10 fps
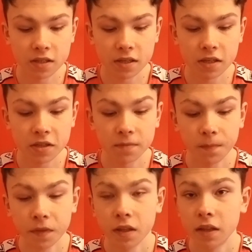this season.
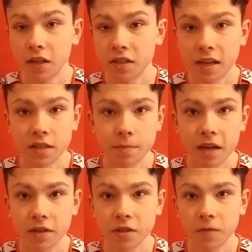And then centre
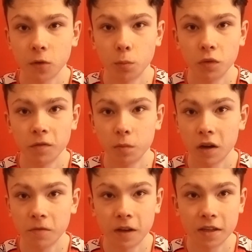backs, I've gone with
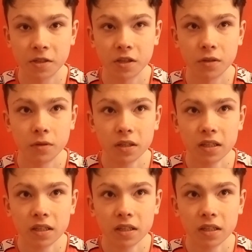Wout Faes, who,